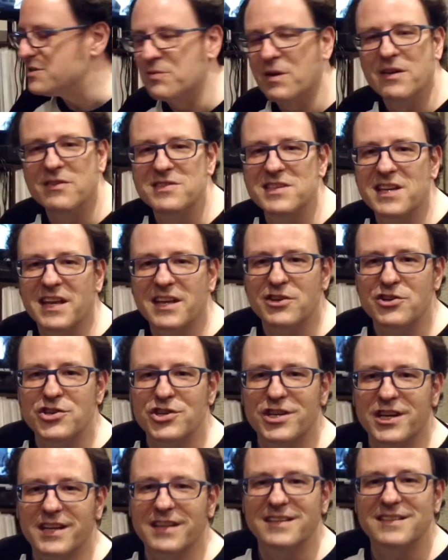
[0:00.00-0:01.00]
way of saying
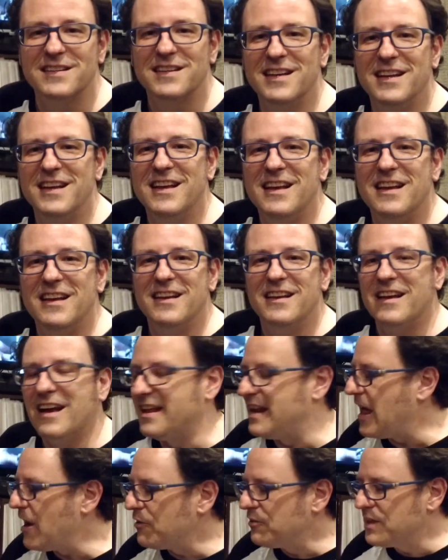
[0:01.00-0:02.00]
shit.
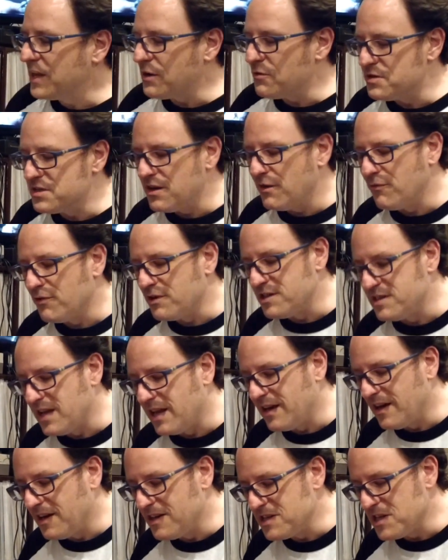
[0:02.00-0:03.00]
And I don't think it was ever
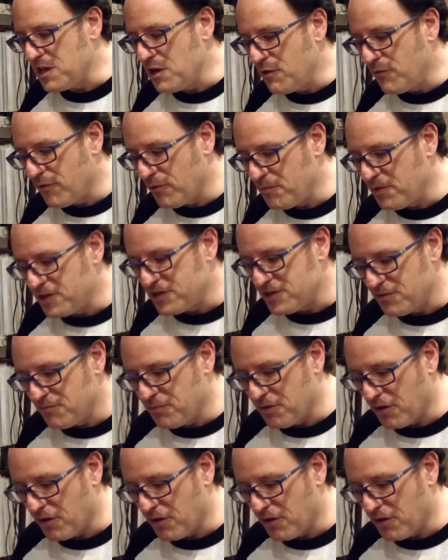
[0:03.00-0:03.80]
intended as a euphemism,